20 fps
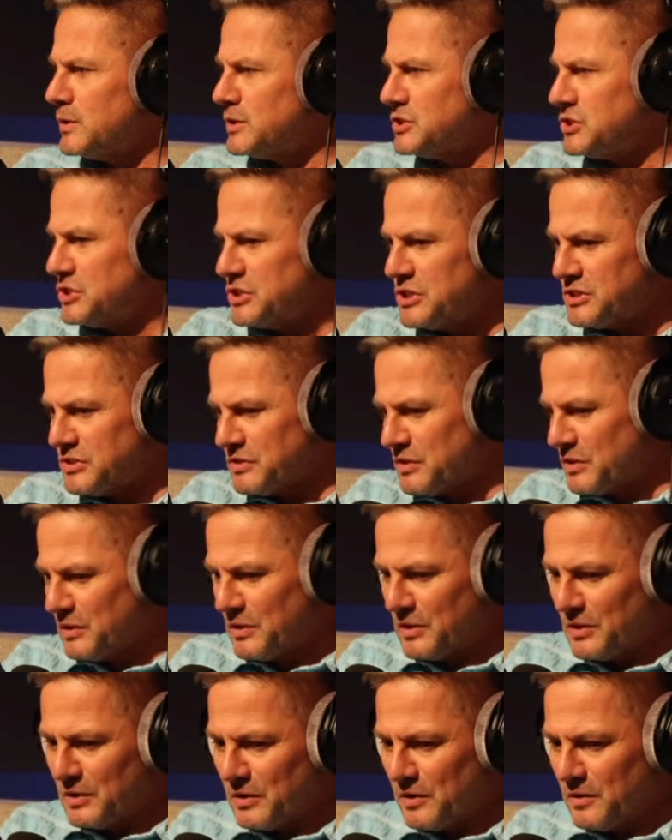it's just the
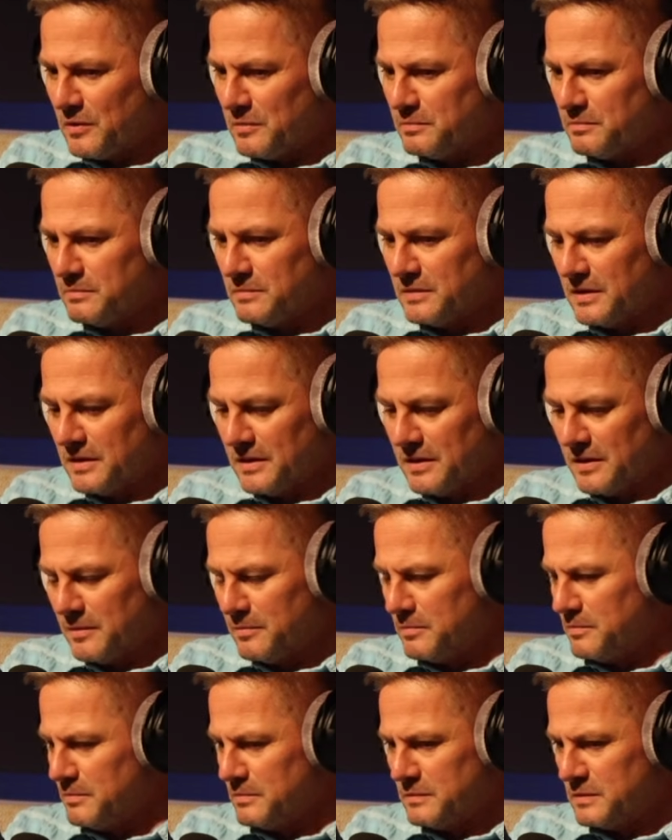little
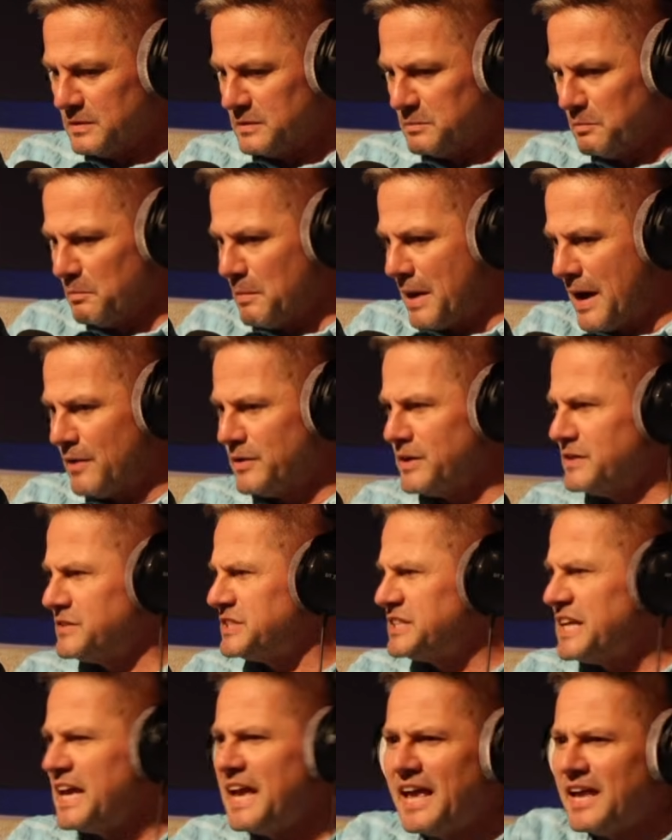mound of
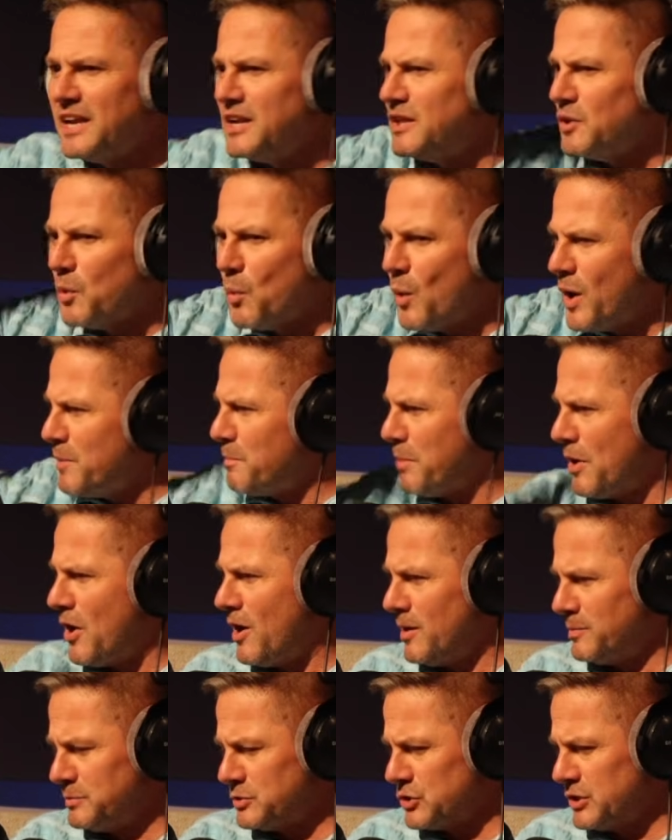sand and the one
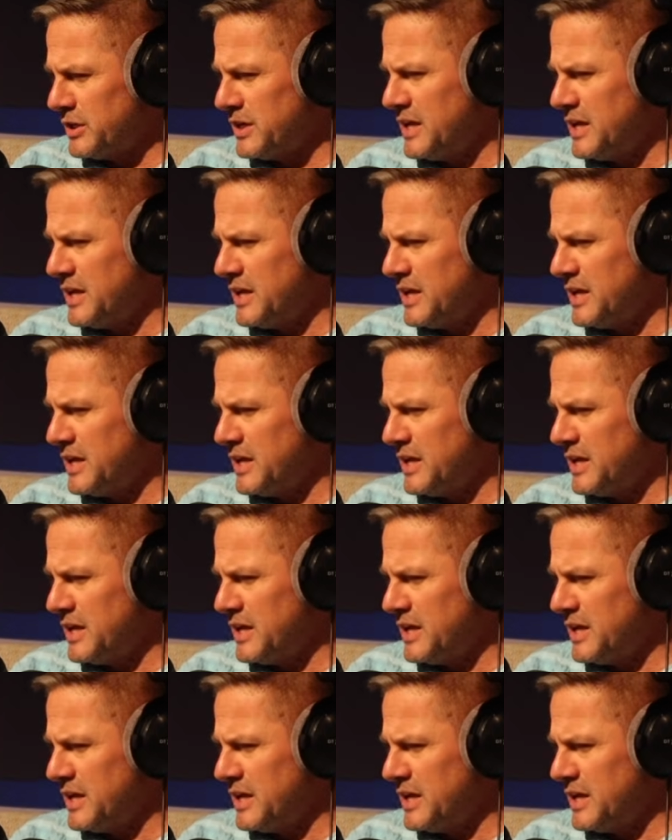palm tree.